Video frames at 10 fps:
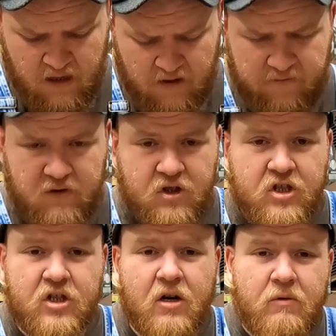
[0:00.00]
It feels
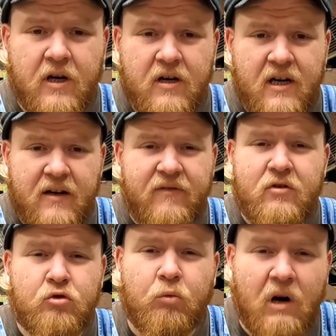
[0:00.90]
so good. It
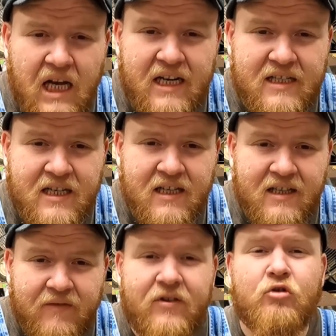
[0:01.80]
feels right.
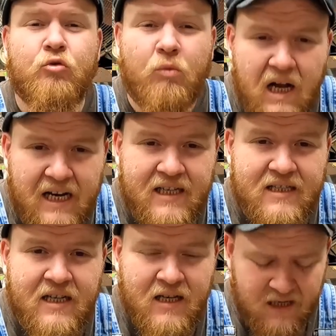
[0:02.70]
It feels right.